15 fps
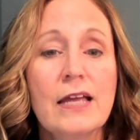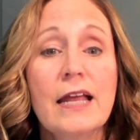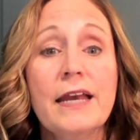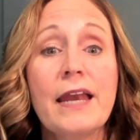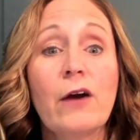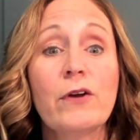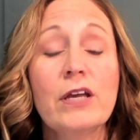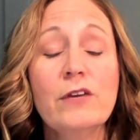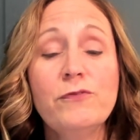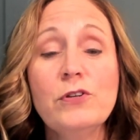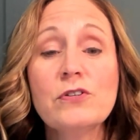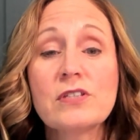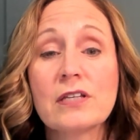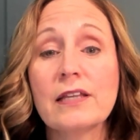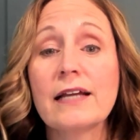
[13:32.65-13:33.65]
Now, if you
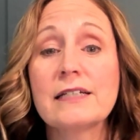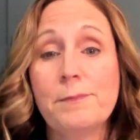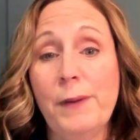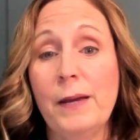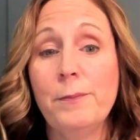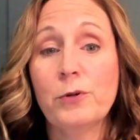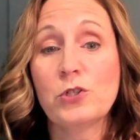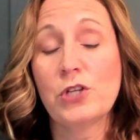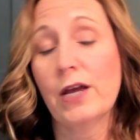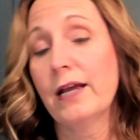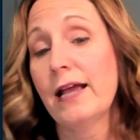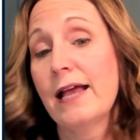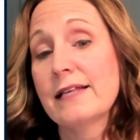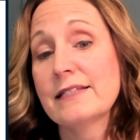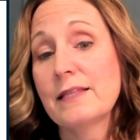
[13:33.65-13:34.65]
select a paper
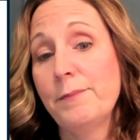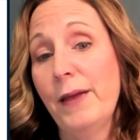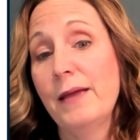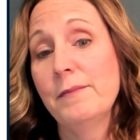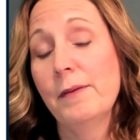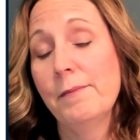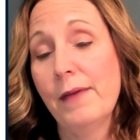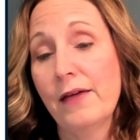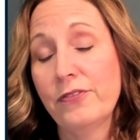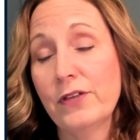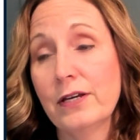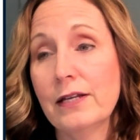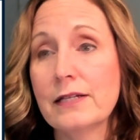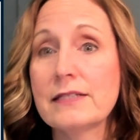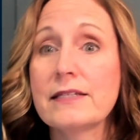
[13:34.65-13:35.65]
check as the payment
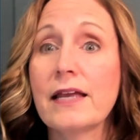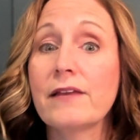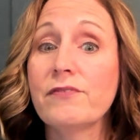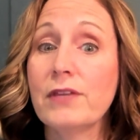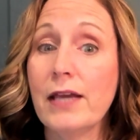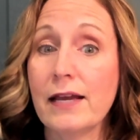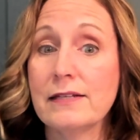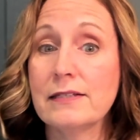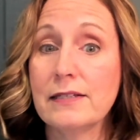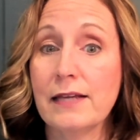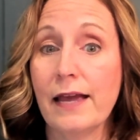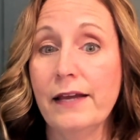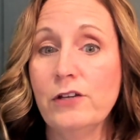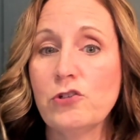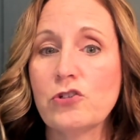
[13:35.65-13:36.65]
method instead of the A C
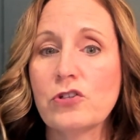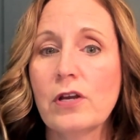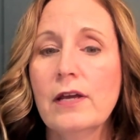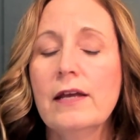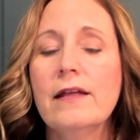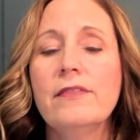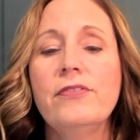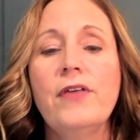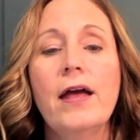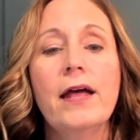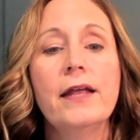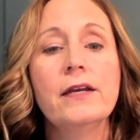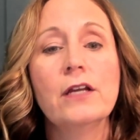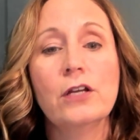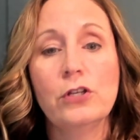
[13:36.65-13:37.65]
H,
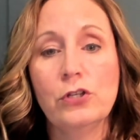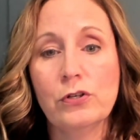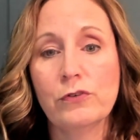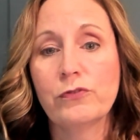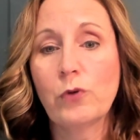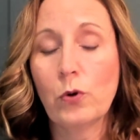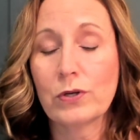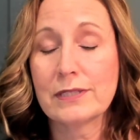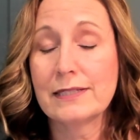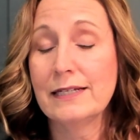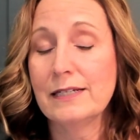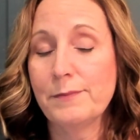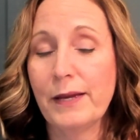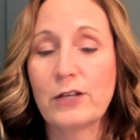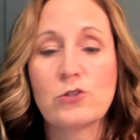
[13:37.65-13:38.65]
then you, of course, need
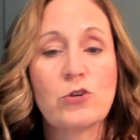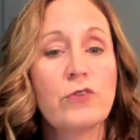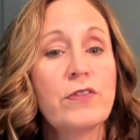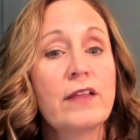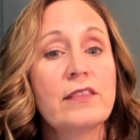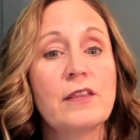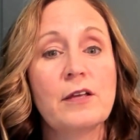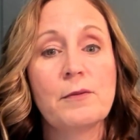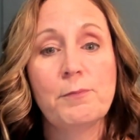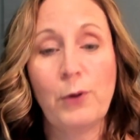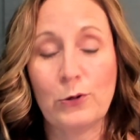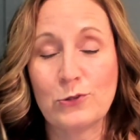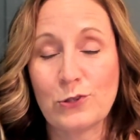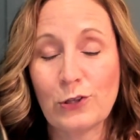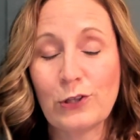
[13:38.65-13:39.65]
to make sure that the
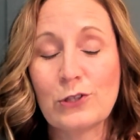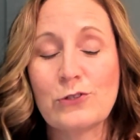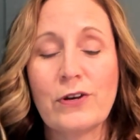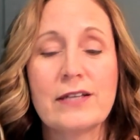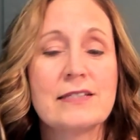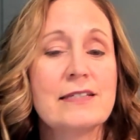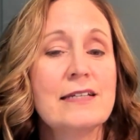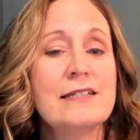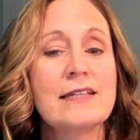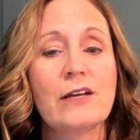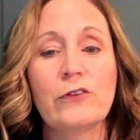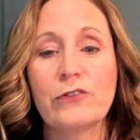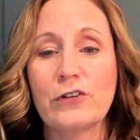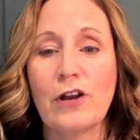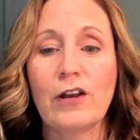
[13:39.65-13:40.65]
postal address
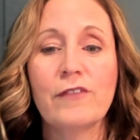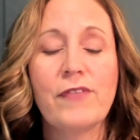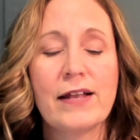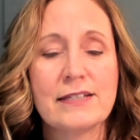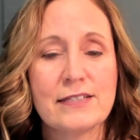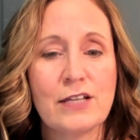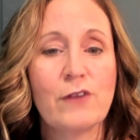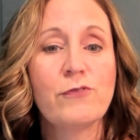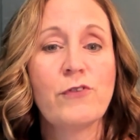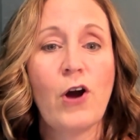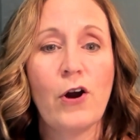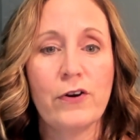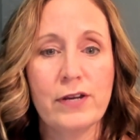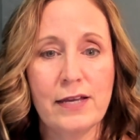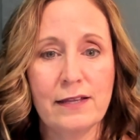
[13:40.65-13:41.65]
details and all of that stuff
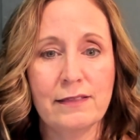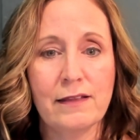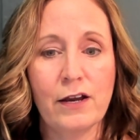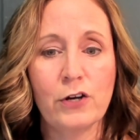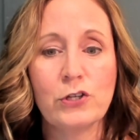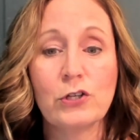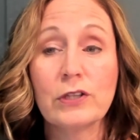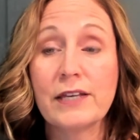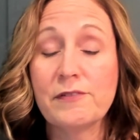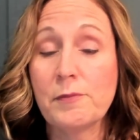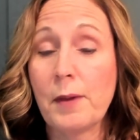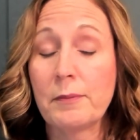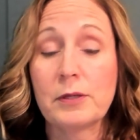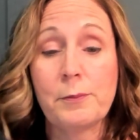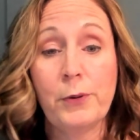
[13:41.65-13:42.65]
are in there. You'll even be
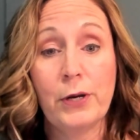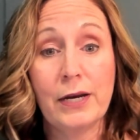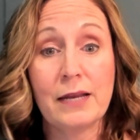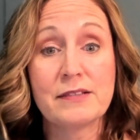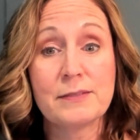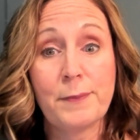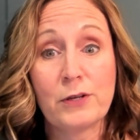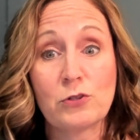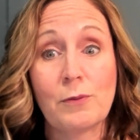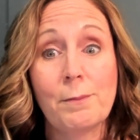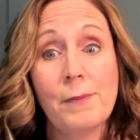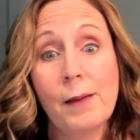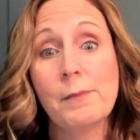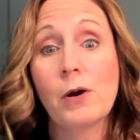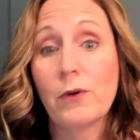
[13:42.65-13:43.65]
able to put in a special
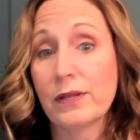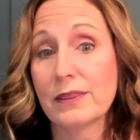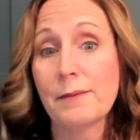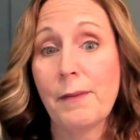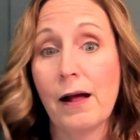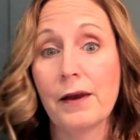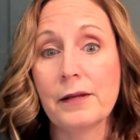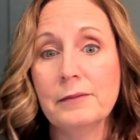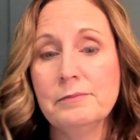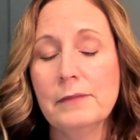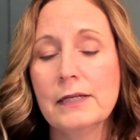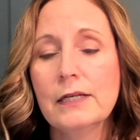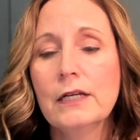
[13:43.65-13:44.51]
memo at the bottom.